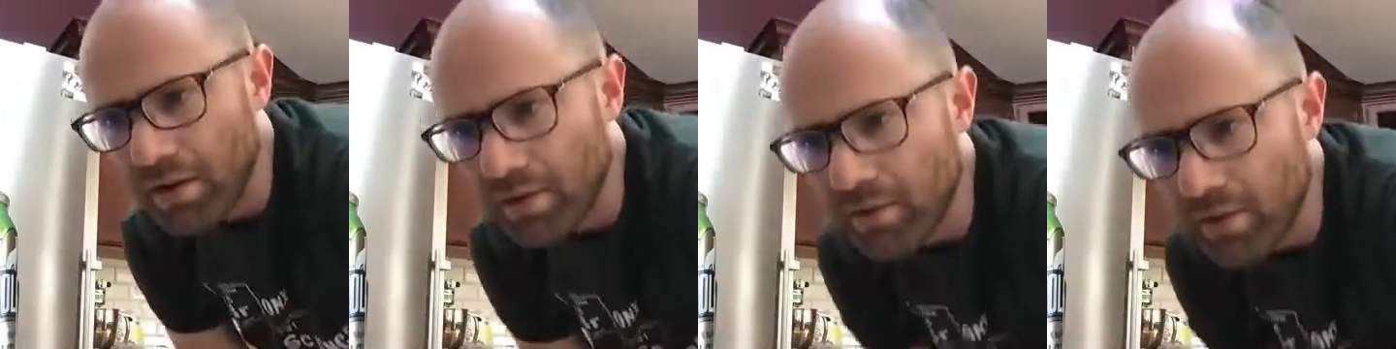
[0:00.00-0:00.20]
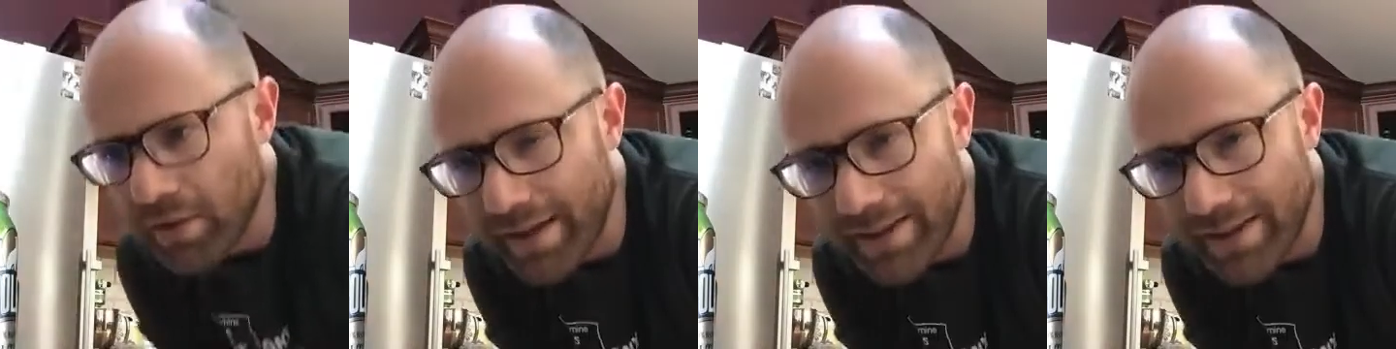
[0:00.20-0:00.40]

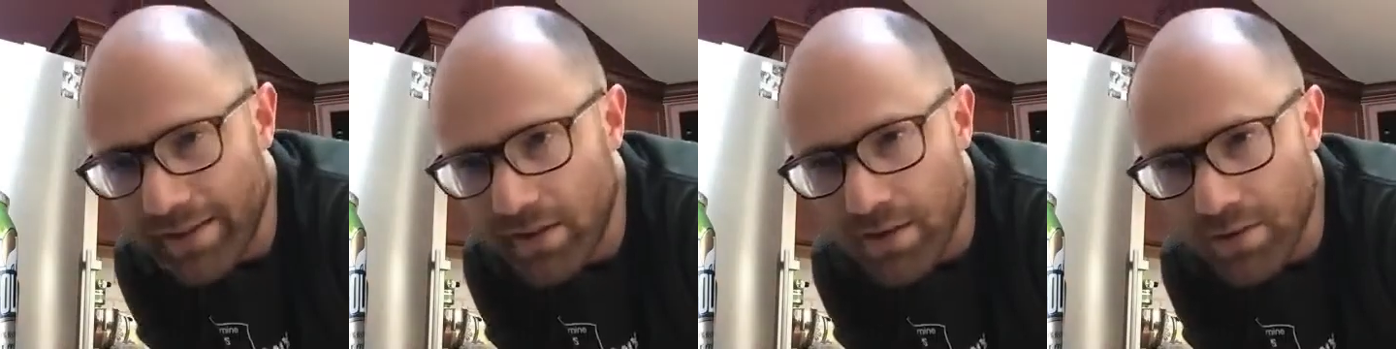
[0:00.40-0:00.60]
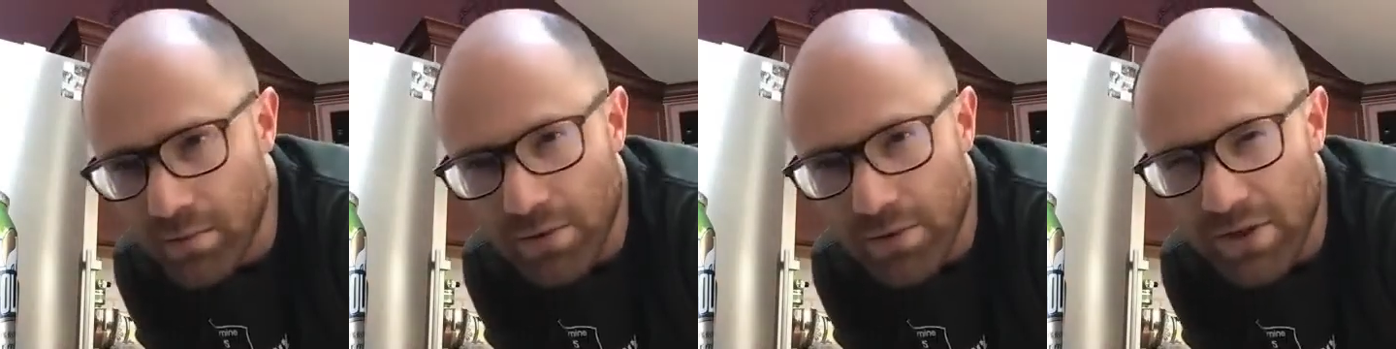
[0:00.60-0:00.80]
the idea
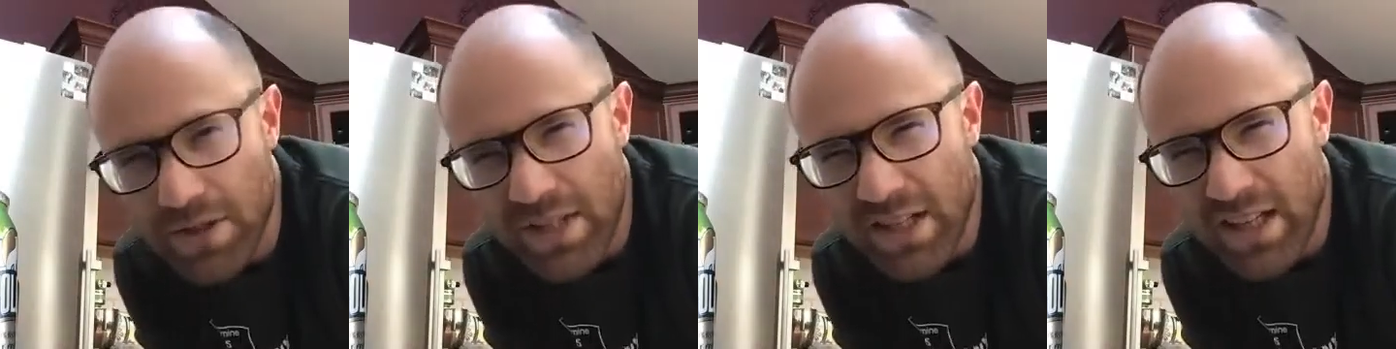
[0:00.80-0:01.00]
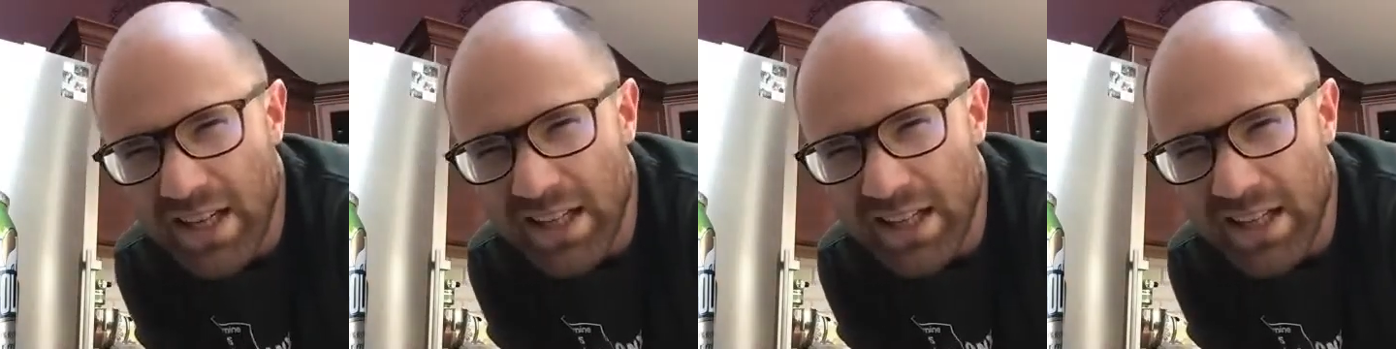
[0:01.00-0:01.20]
is we're just
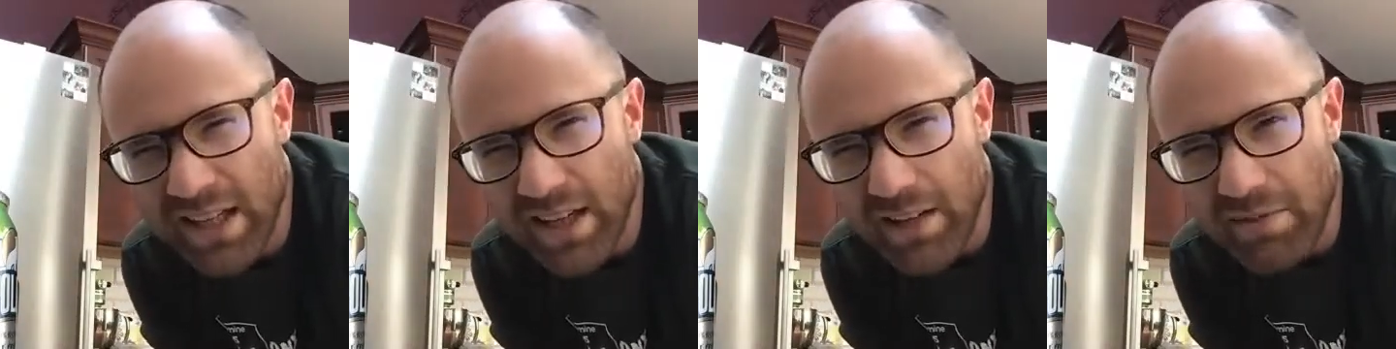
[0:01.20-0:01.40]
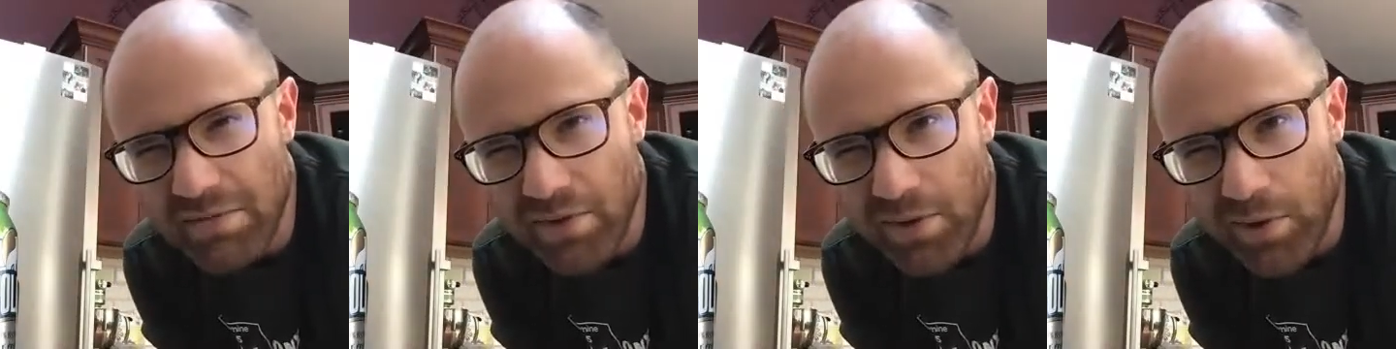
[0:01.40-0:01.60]
going to heat it
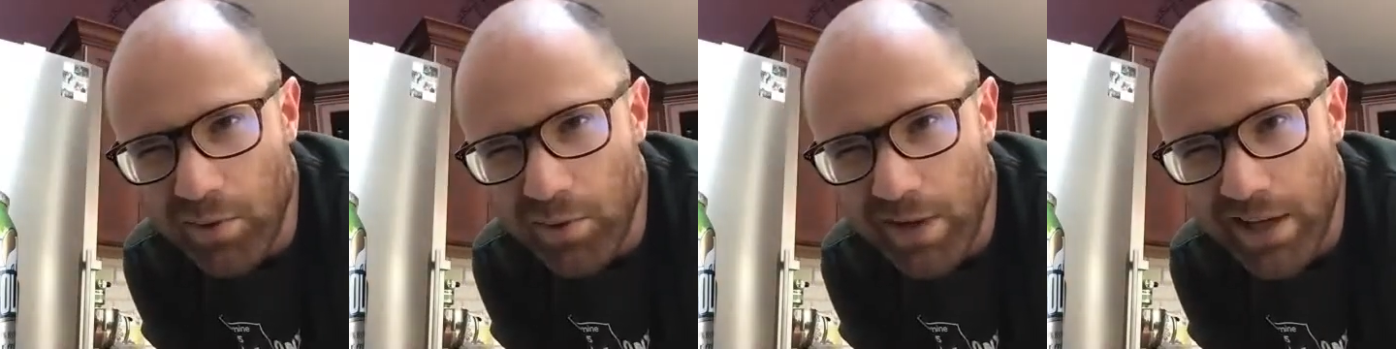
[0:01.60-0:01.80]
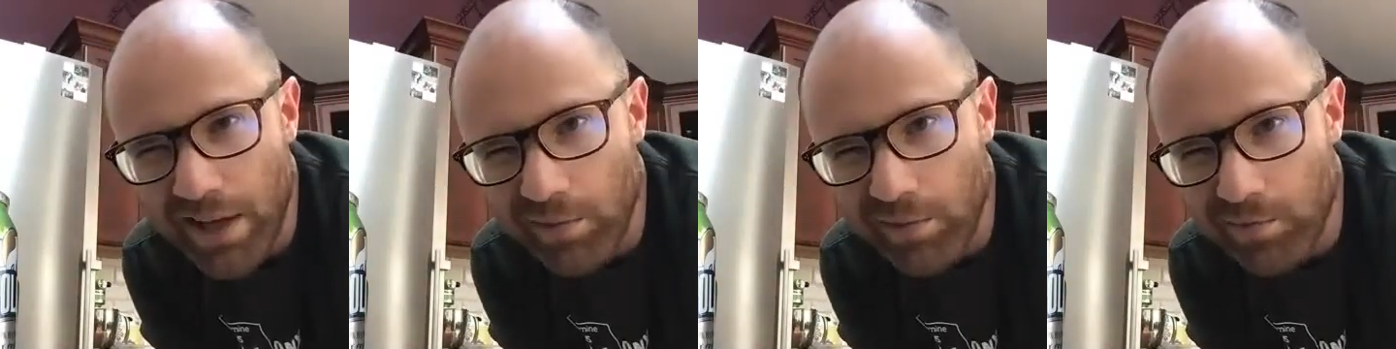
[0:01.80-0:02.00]
up for a
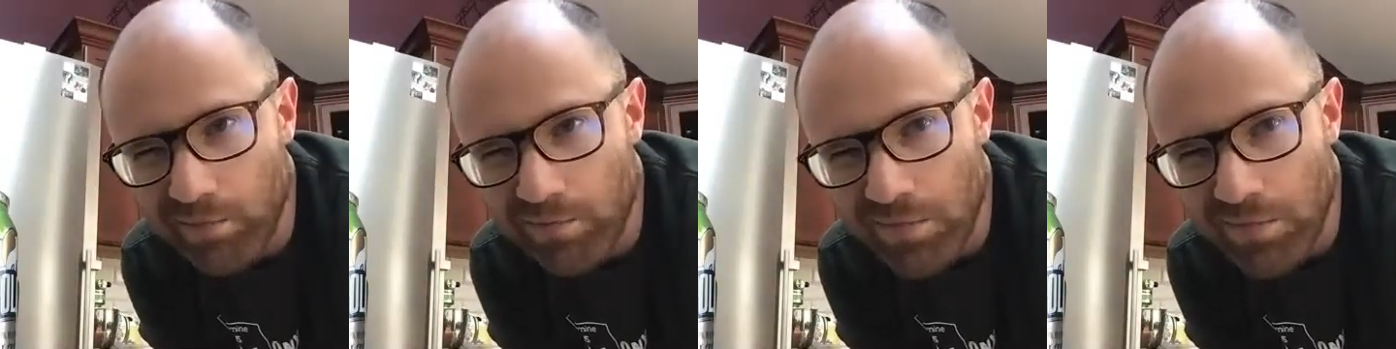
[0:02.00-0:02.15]
while.